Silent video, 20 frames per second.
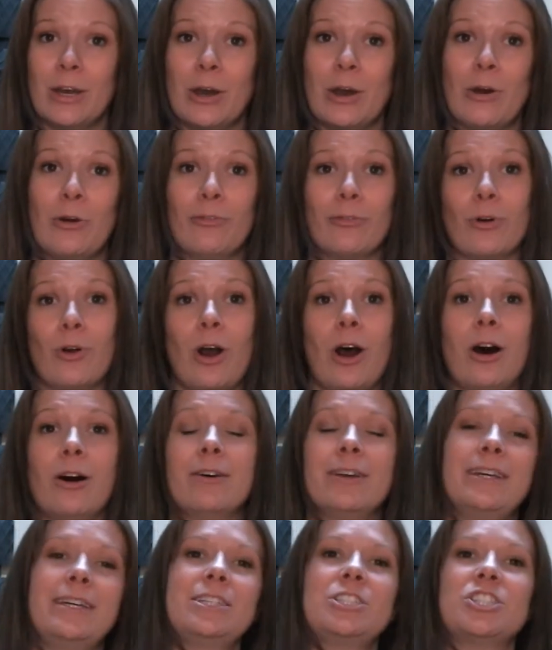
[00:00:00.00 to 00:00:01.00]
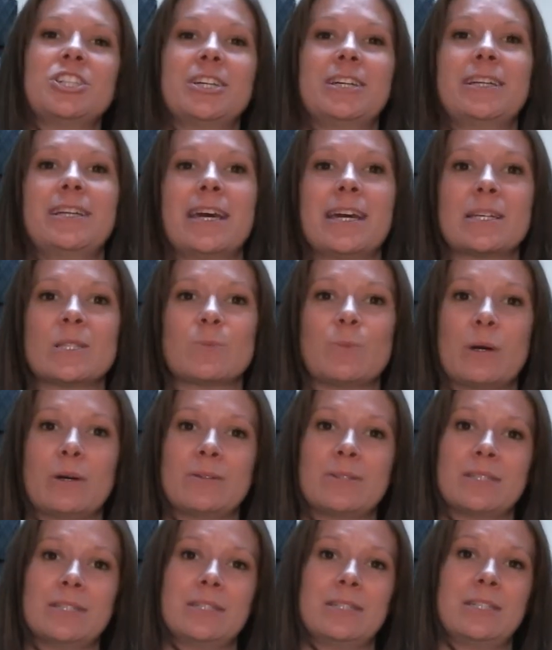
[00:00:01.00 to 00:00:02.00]
Overall, each index
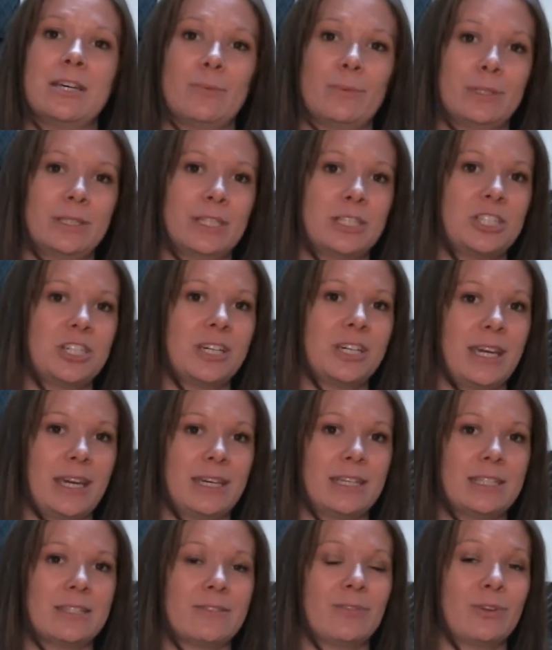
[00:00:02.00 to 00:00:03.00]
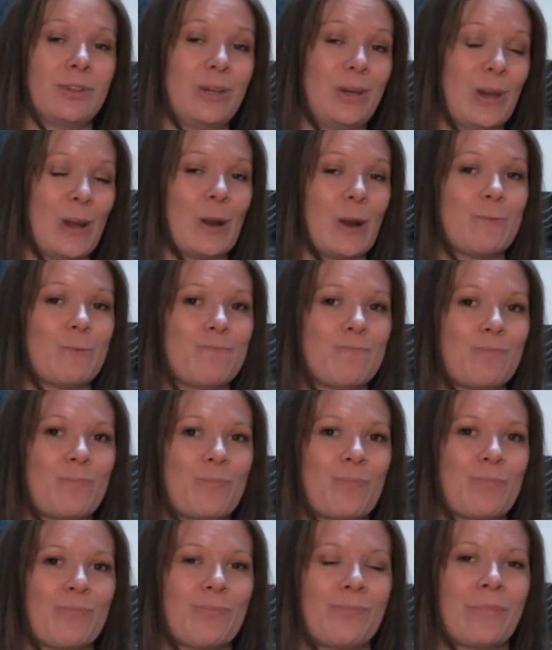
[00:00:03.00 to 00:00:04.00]
posted double-digit gains for the year.
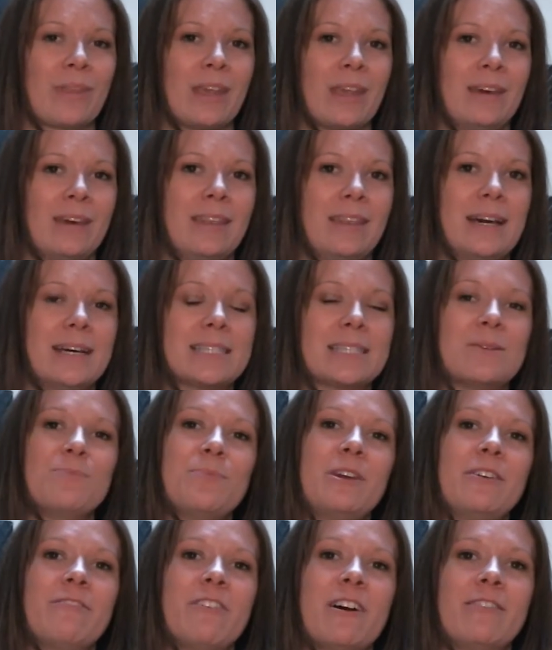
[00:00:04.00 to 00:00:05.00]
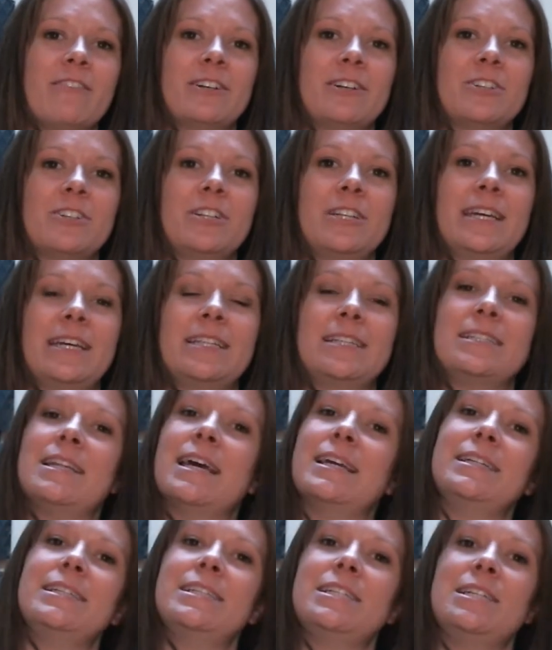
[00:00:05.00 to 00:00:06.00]
The S&P 500 gained
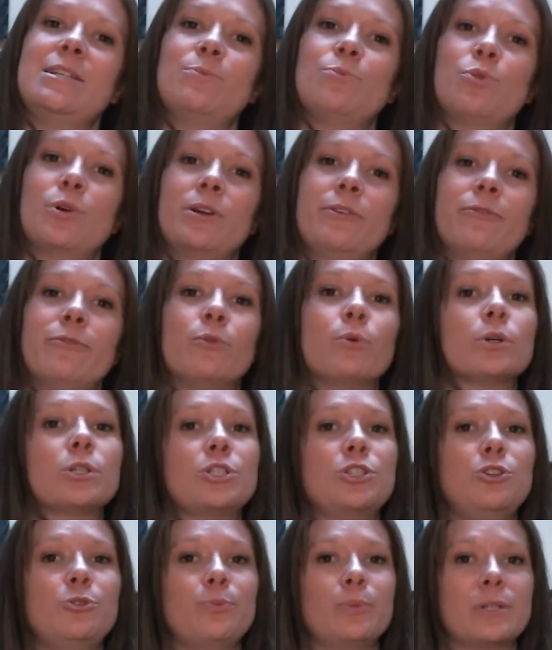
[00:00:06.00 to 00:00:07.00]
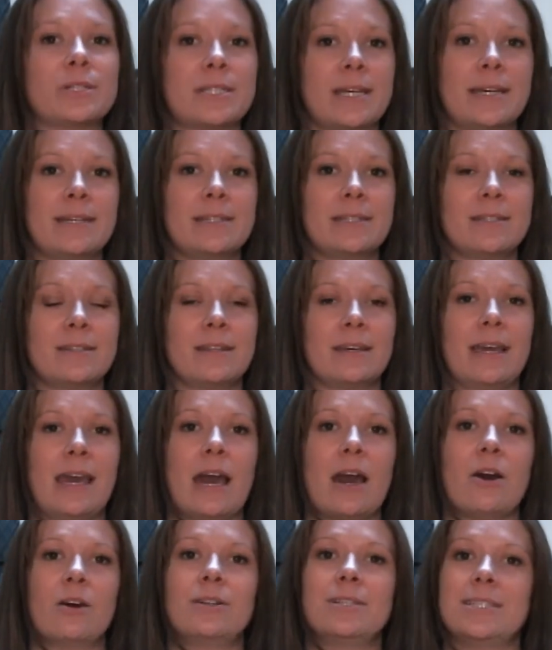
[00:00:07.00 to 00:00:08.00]
19.42%,
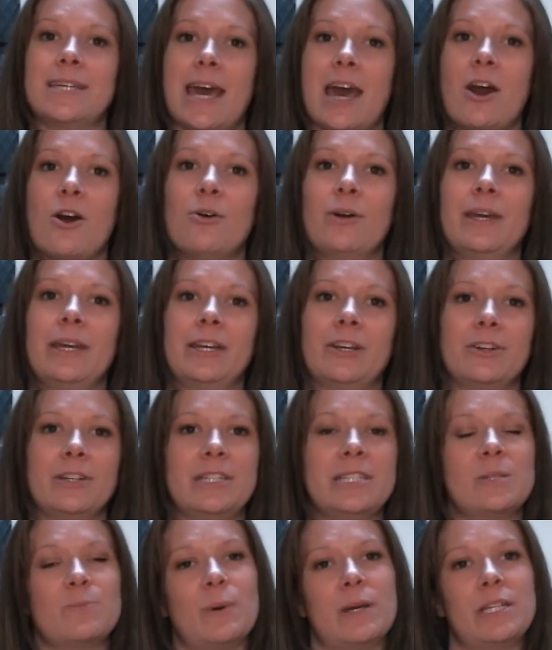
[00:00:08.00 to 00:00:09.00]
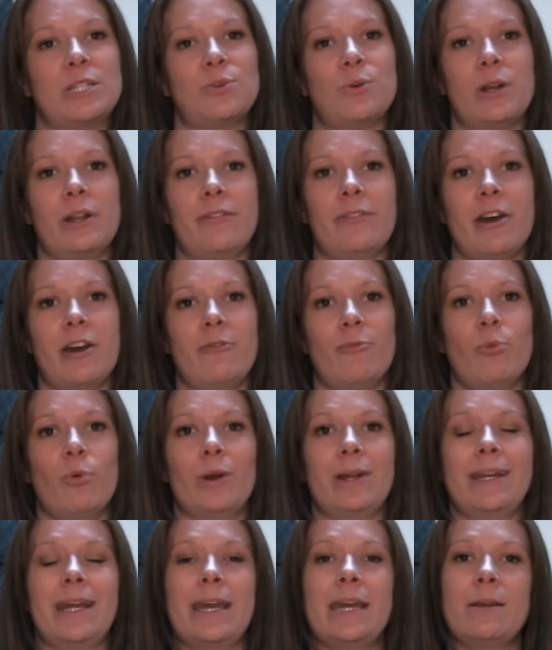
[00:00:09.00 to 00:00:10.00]
the Dow increased by
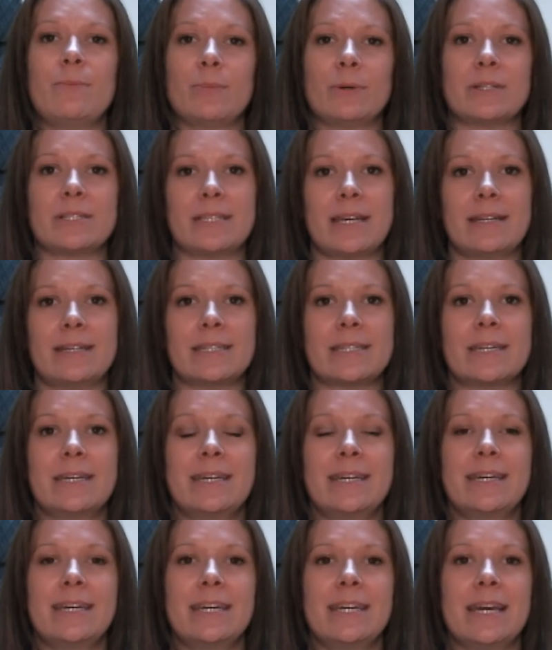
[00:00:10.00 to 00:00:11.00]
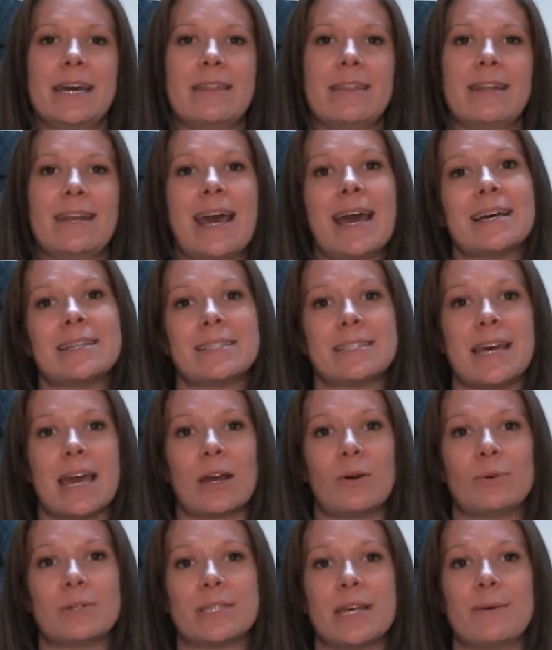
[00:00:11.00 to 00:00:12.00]
25.8%, and the
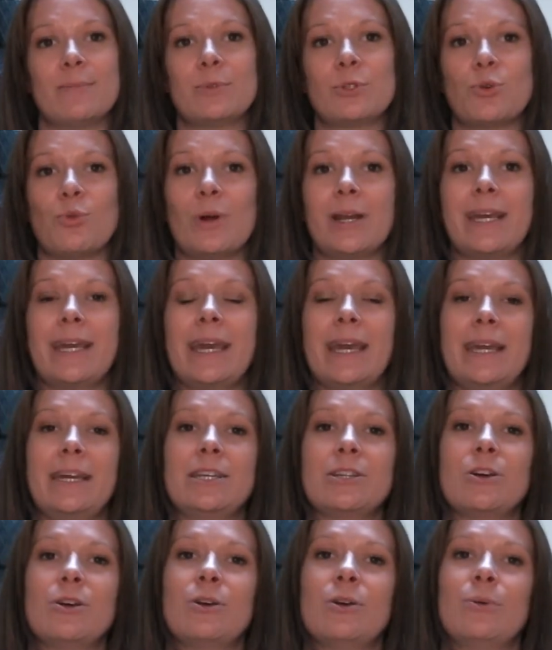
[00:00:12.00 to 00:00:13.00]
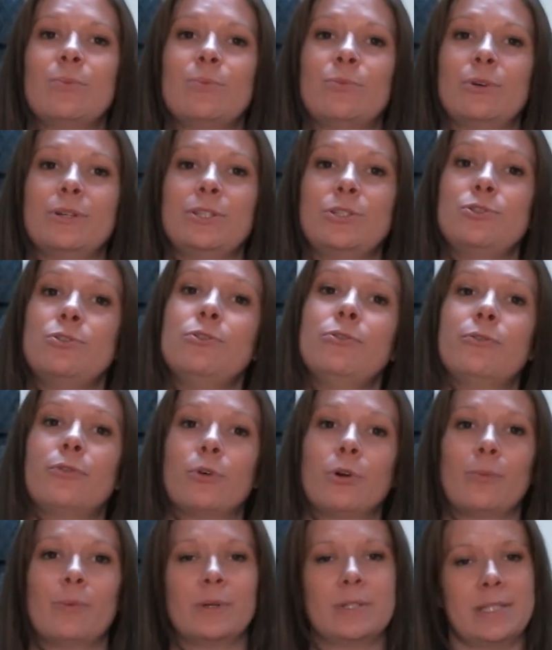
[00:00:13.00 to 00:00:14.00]
NASDAQ was up
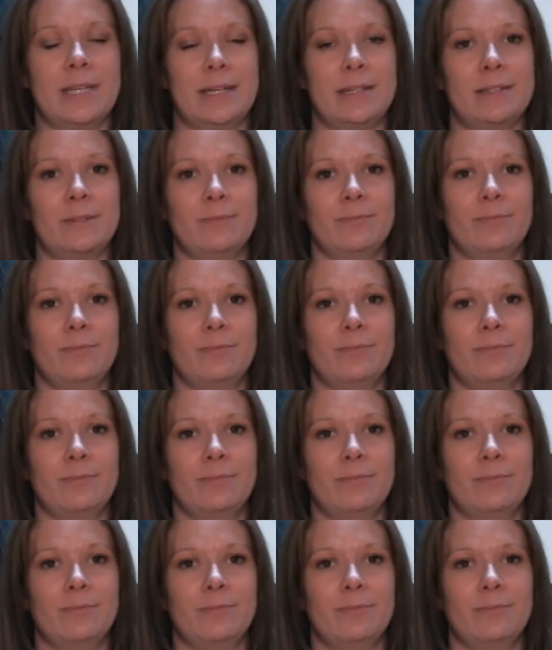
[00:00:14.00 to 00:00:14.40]
28.24%.